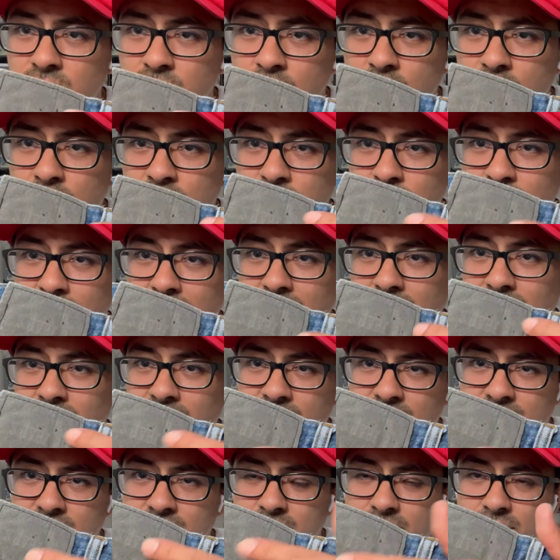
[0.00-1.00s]
might
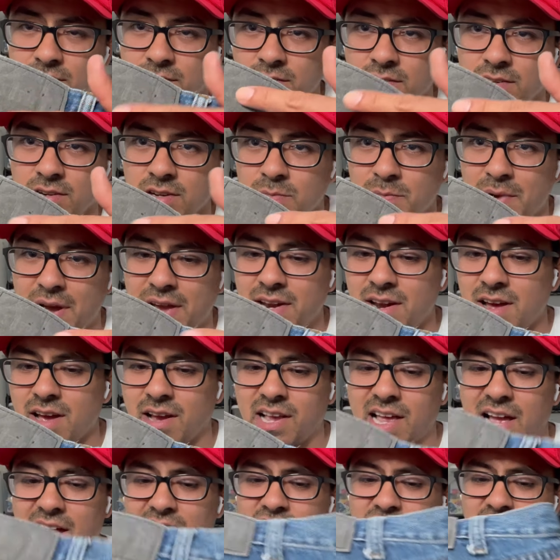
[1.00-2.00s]
not
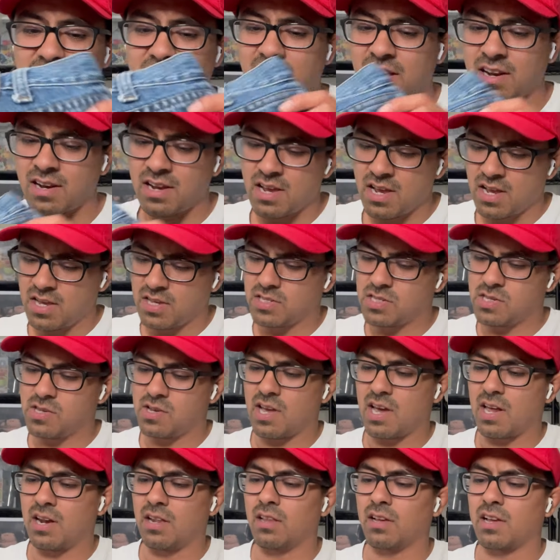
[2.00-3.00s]
catch that. So you
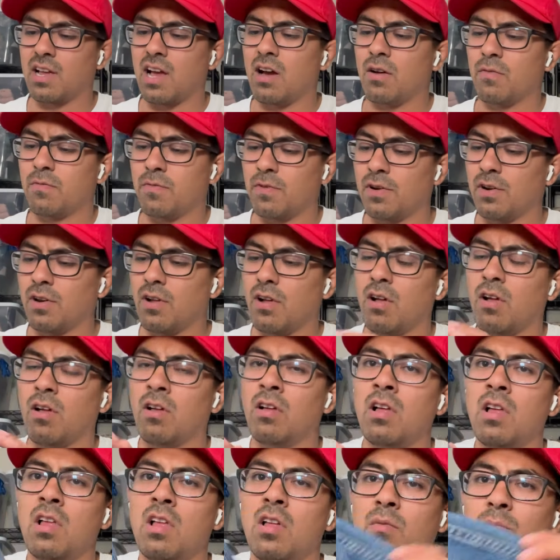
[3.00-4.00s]
got to look out for it
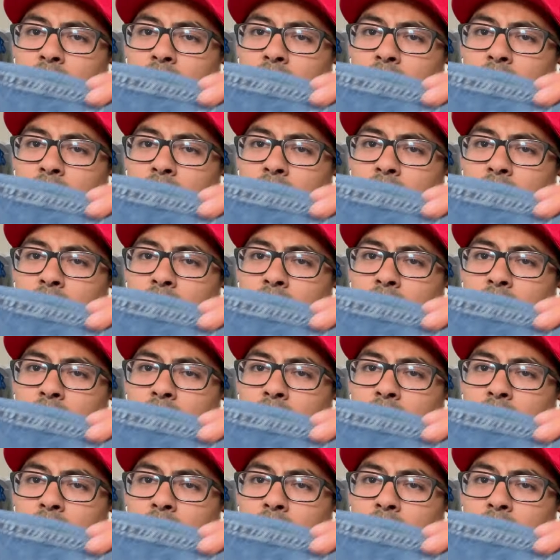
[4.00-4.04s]
all.